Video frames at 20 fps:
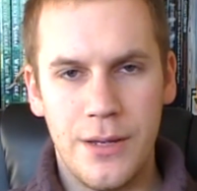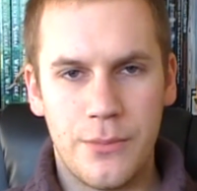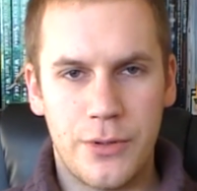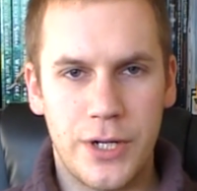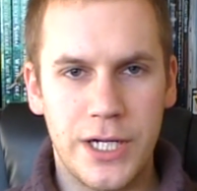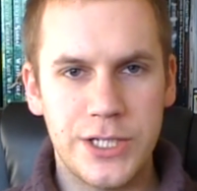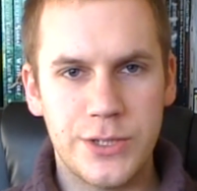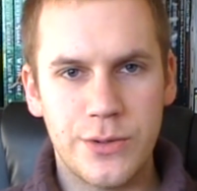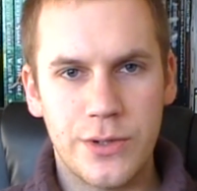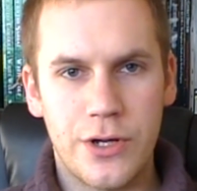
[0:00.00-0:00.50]

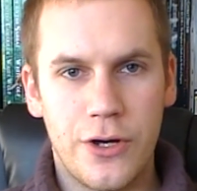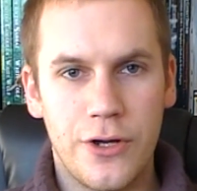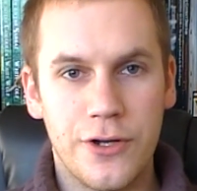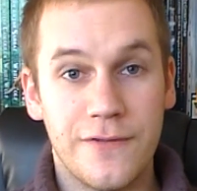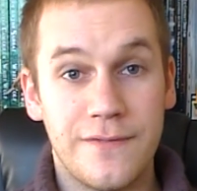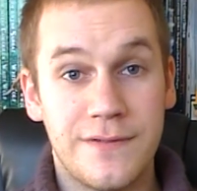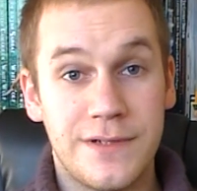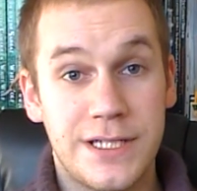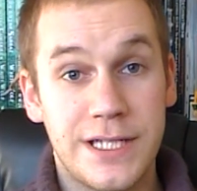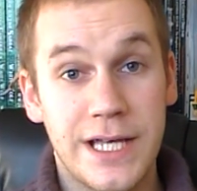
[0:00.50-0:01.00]
Pray to a god
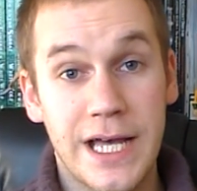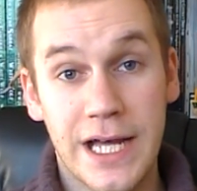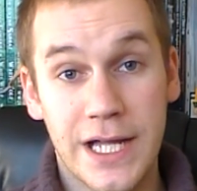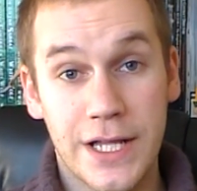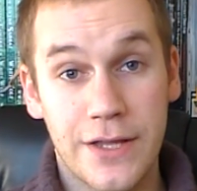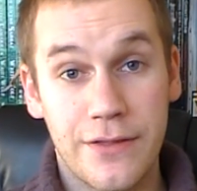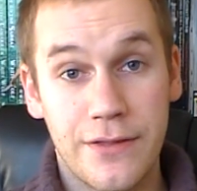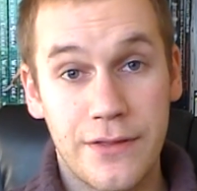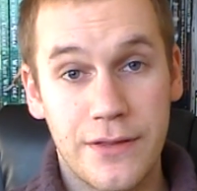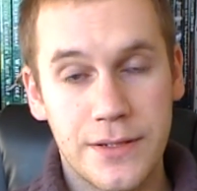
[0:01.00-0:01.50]
of
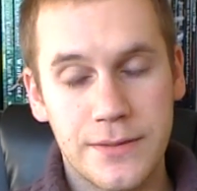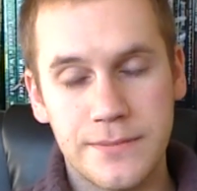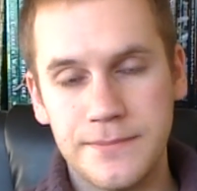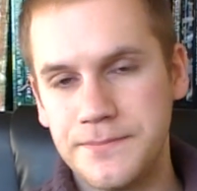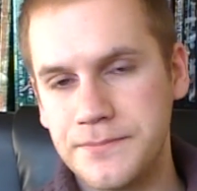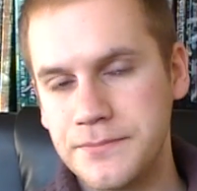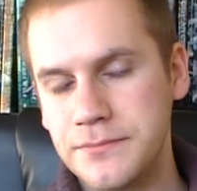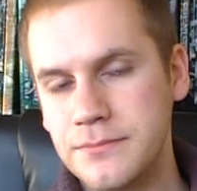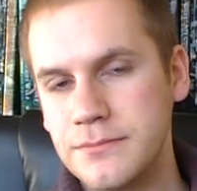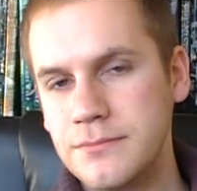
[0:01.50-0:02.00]
death,
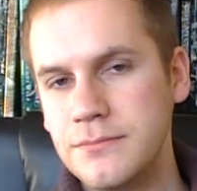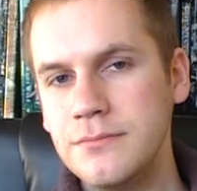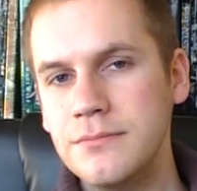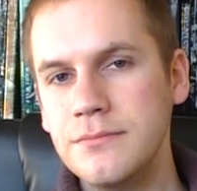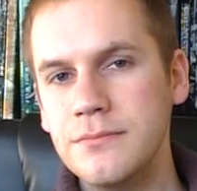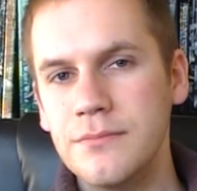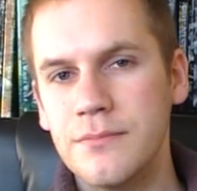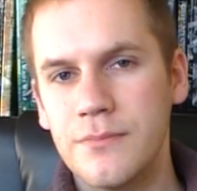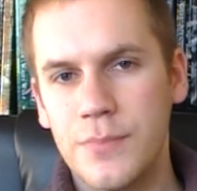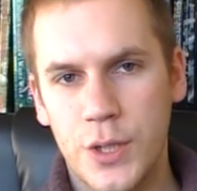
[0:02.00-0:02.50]

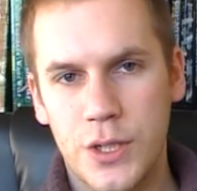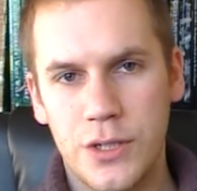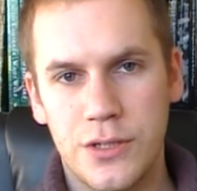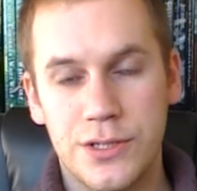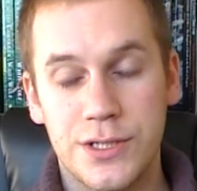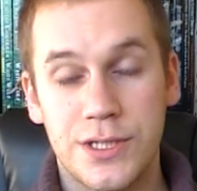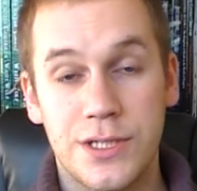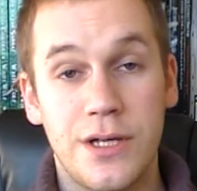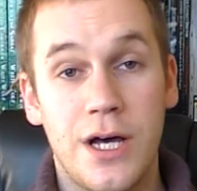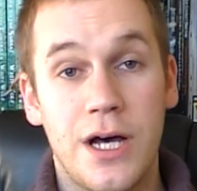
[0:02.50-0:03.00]

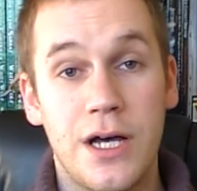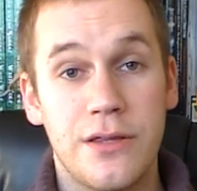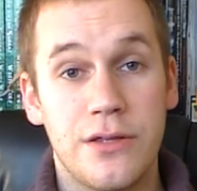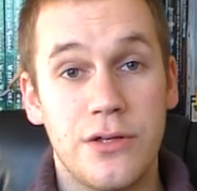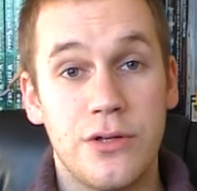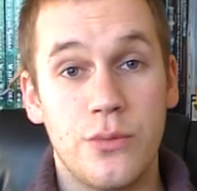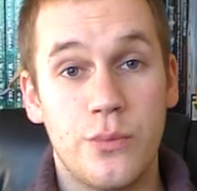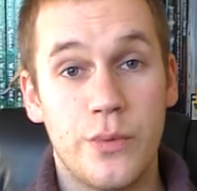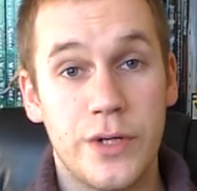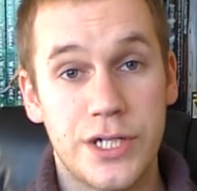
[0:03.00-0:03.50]
because either
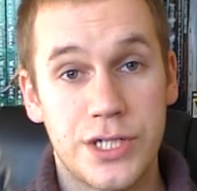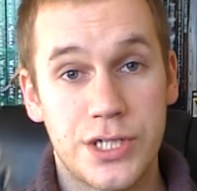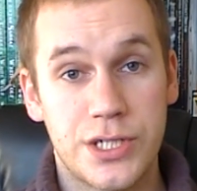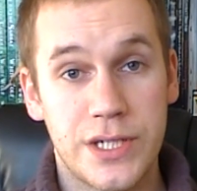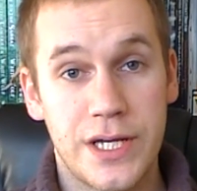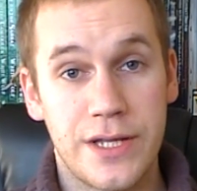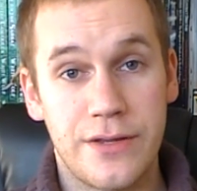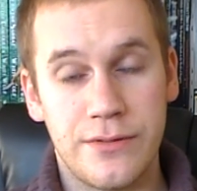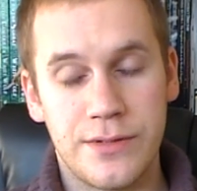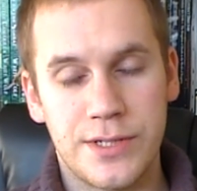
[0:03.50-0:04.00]
you wish
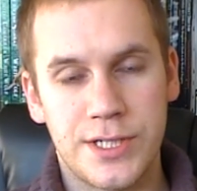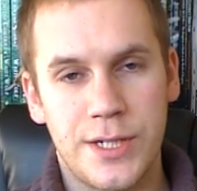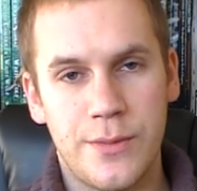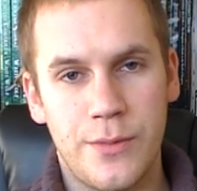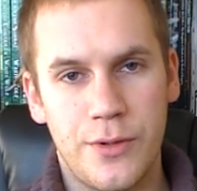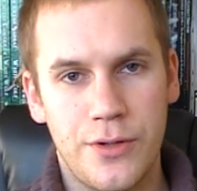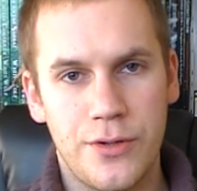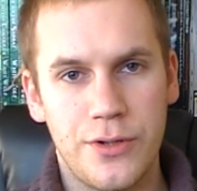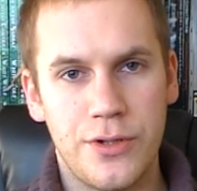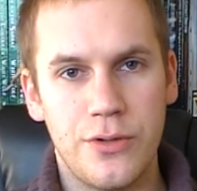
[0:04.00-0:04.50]
death on
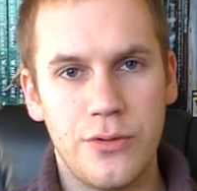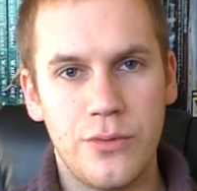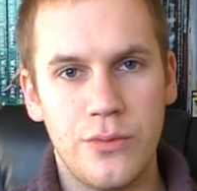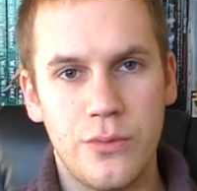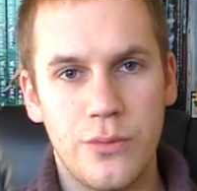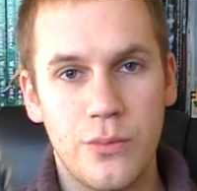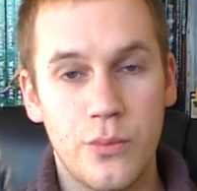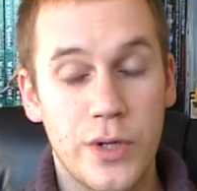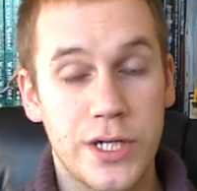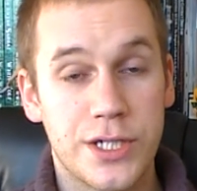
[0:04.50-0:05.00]
someone or
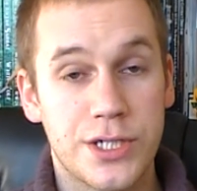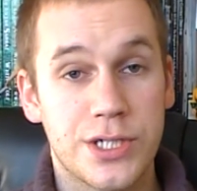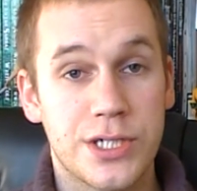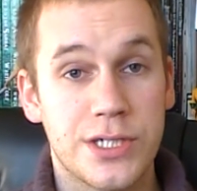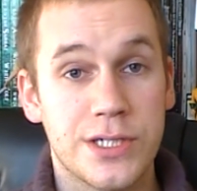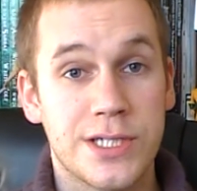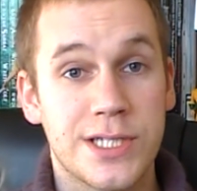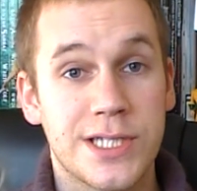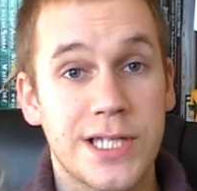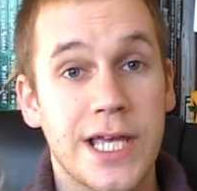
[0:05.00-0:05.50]
you wish
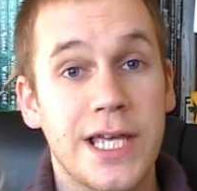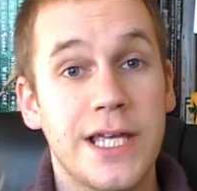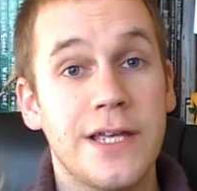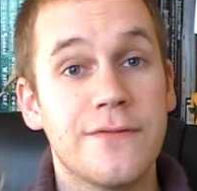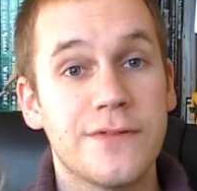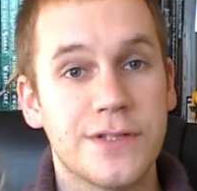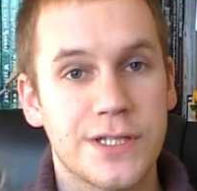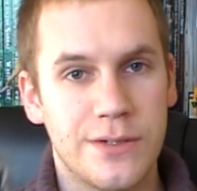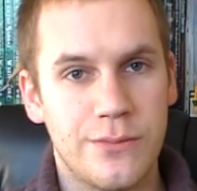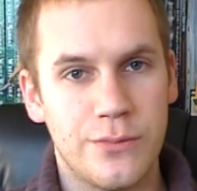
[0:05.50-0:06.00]
to
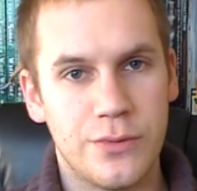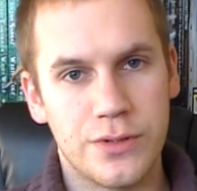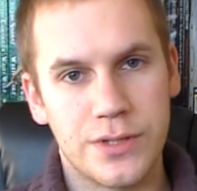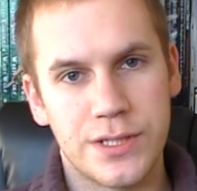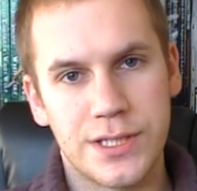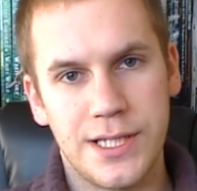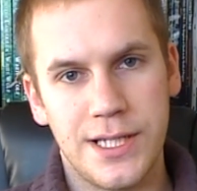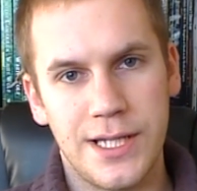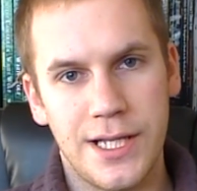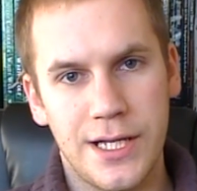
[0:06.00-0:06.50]
save
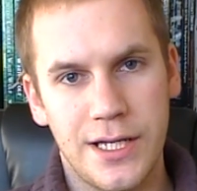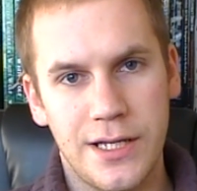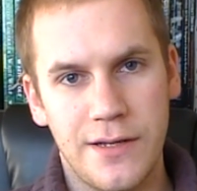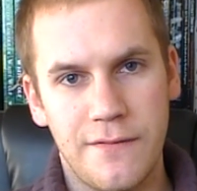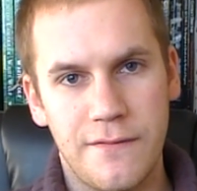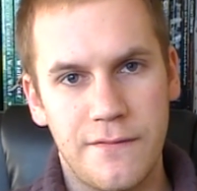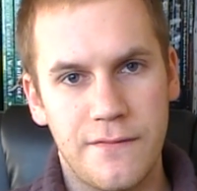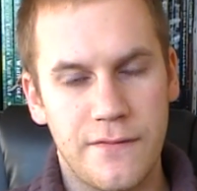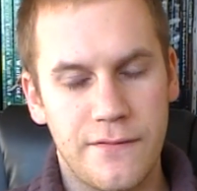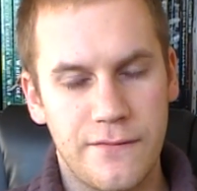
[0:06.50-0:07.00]
someone's
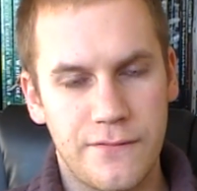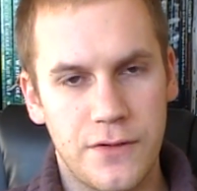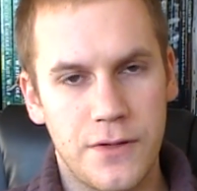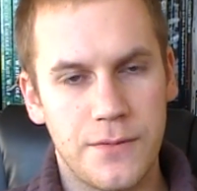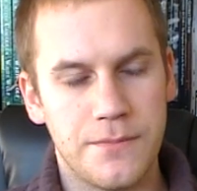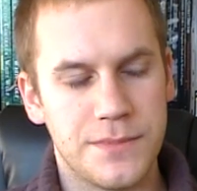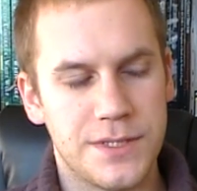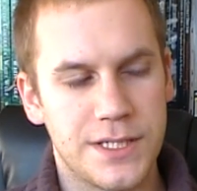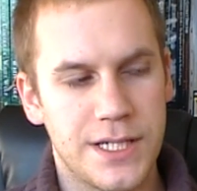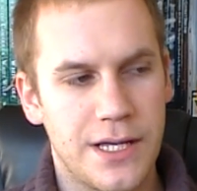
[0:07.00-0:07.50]
life
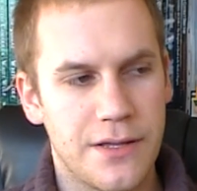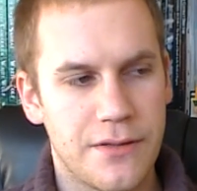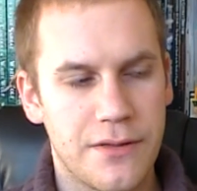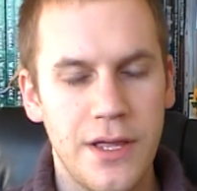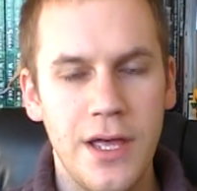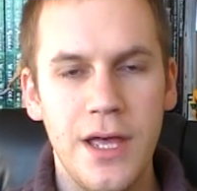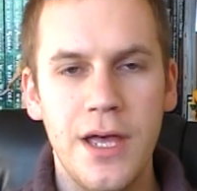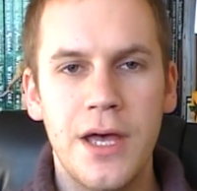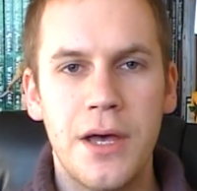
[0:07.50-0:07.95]
from death.